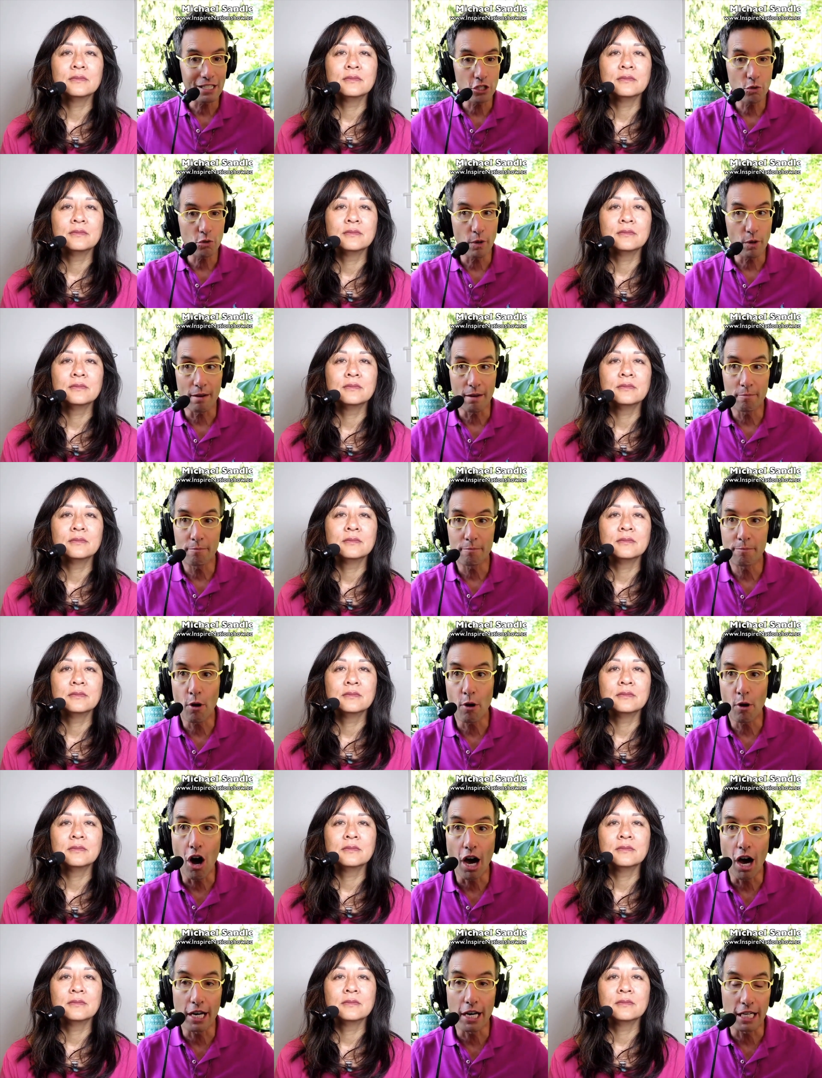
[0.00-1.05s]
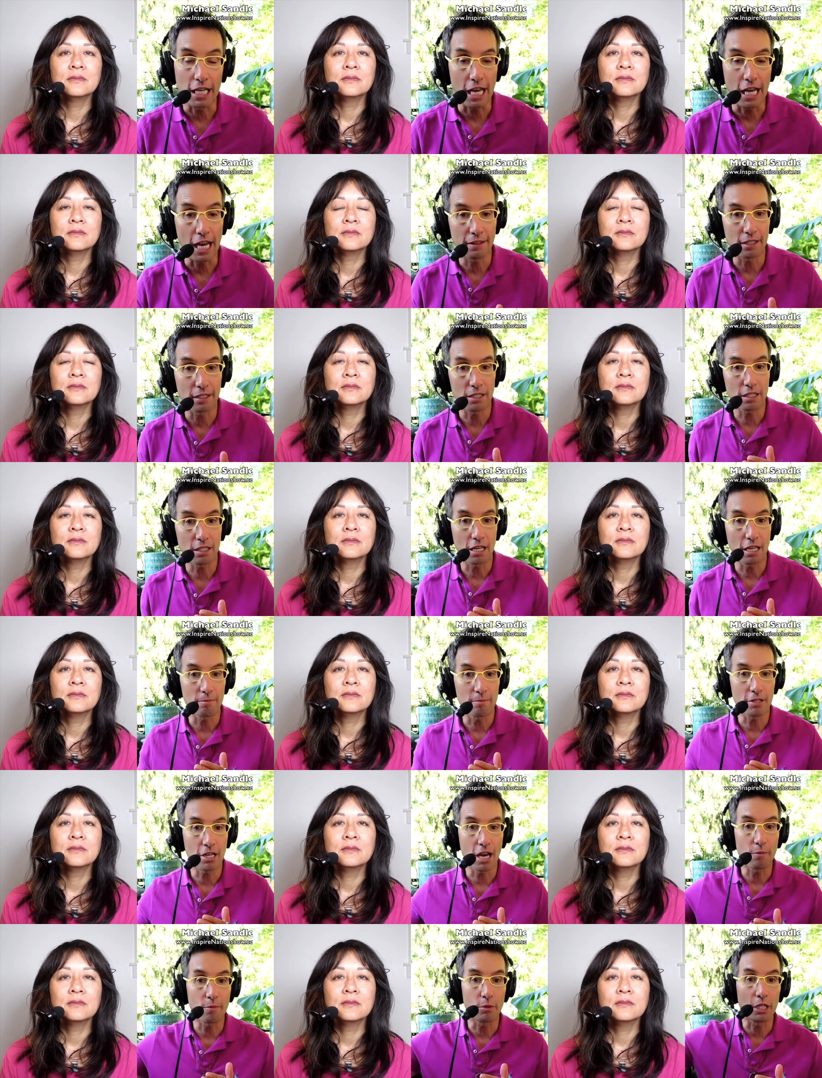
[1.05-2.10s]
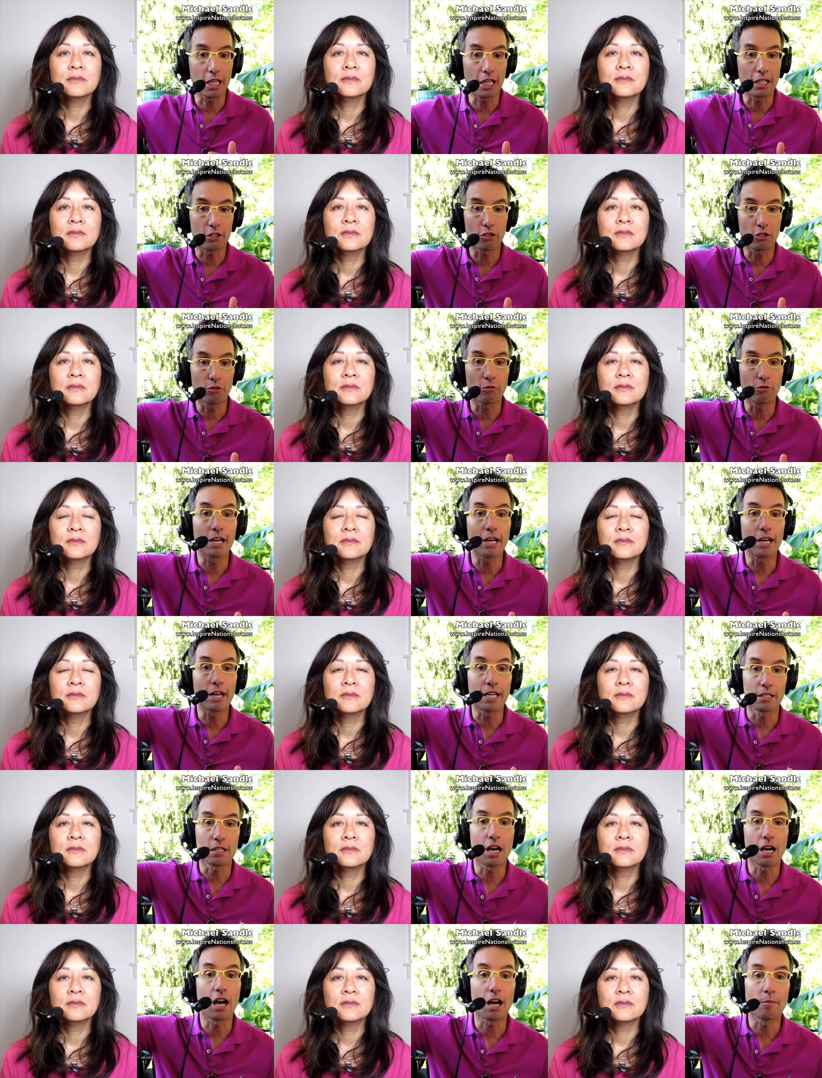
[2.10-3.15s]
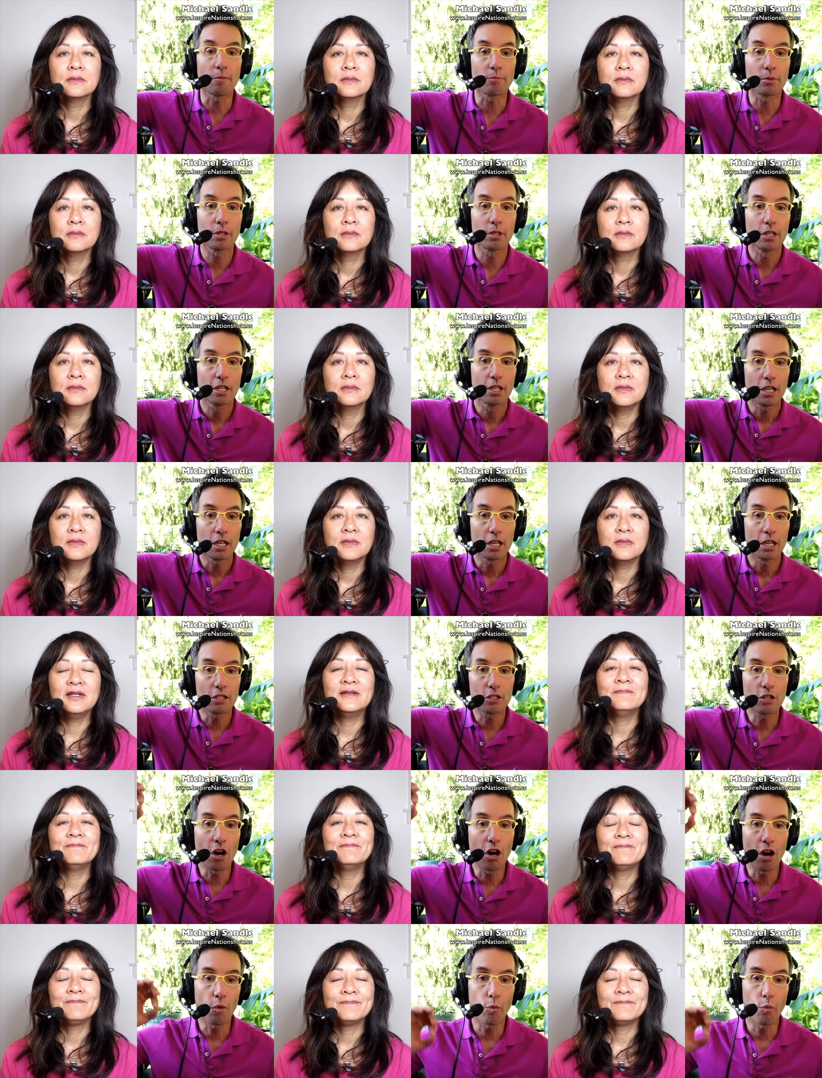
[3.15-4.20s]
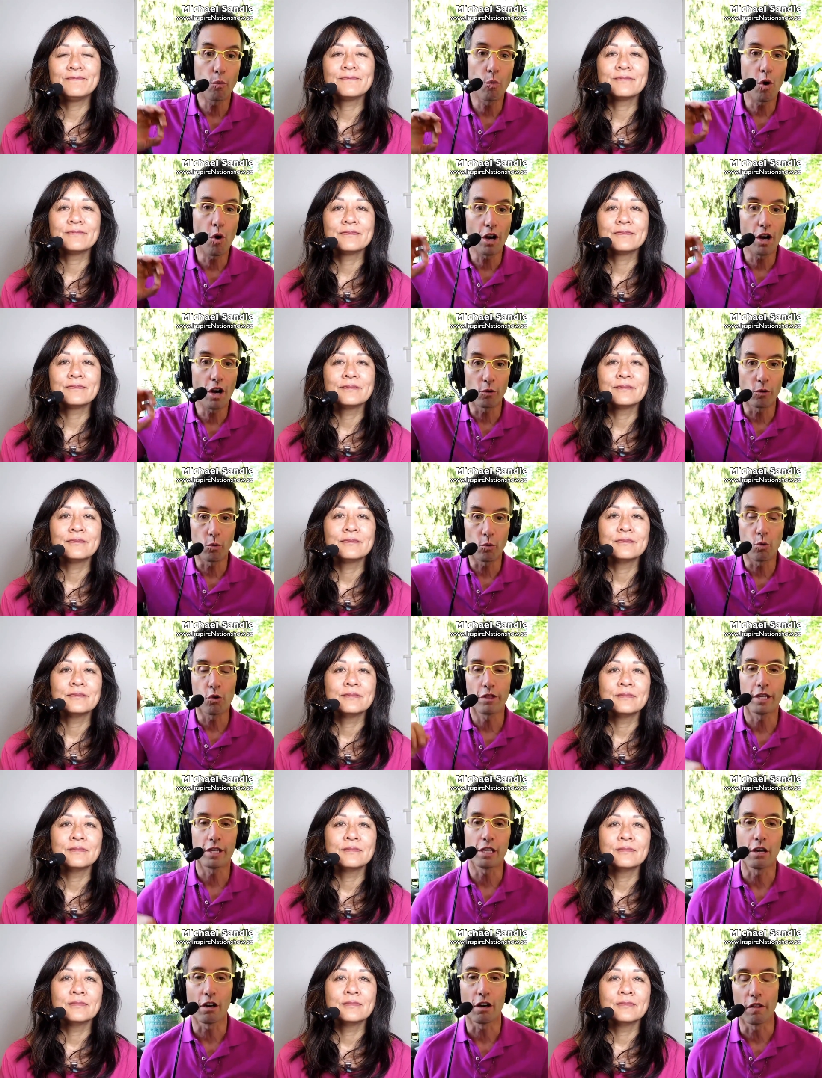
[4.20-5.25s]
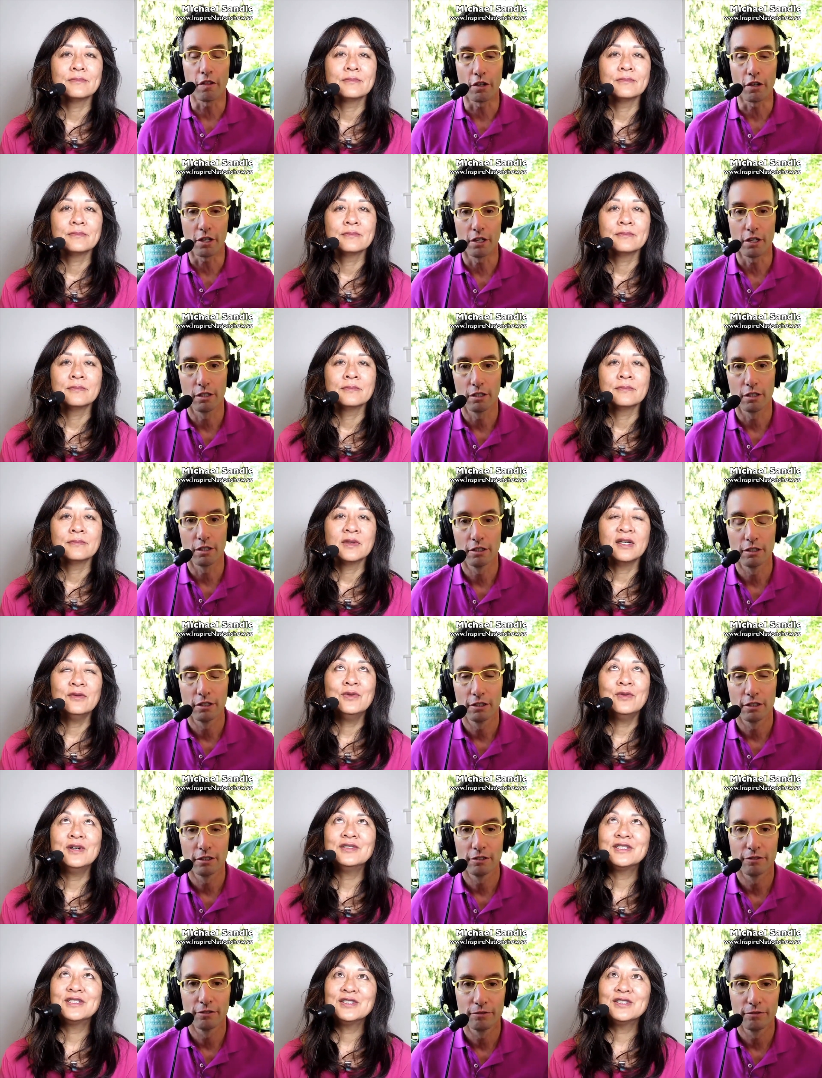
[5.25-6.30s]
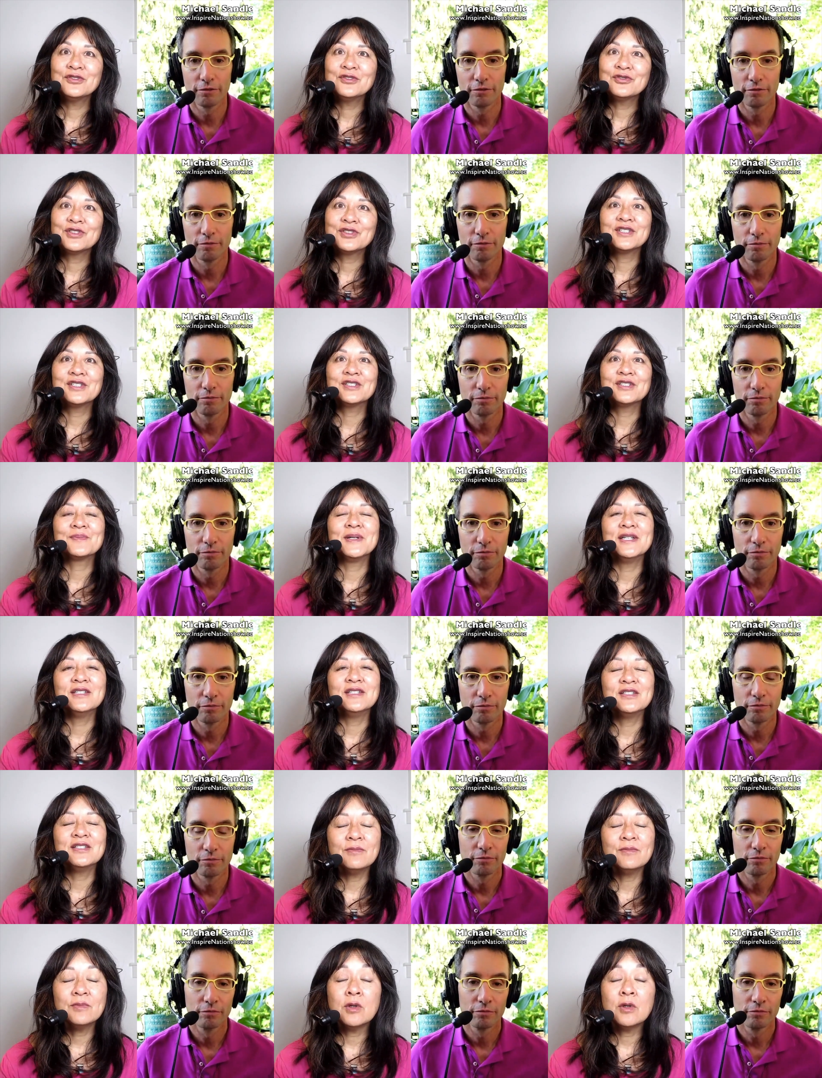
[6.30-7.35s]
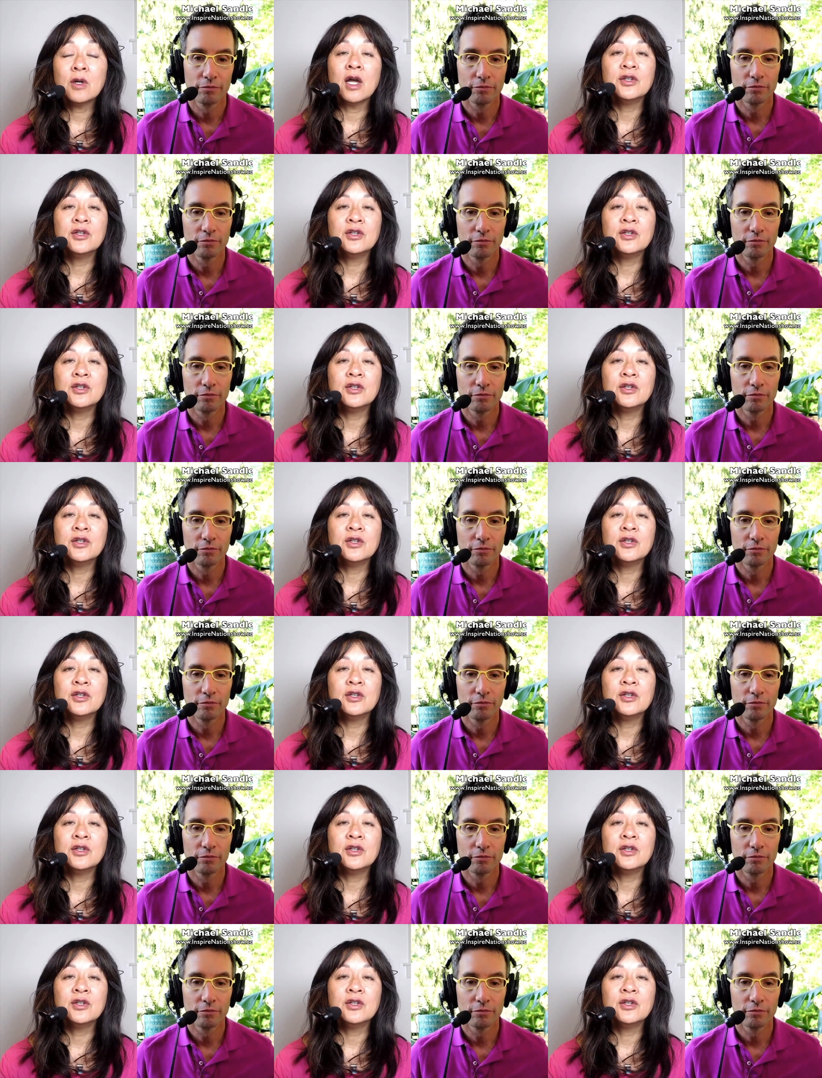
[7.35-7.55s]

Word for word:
Speaker 1: to embody at the same time we get to raise up. Yep. It's not one or the other.
Speaker 2: Well, it's interesting because my, I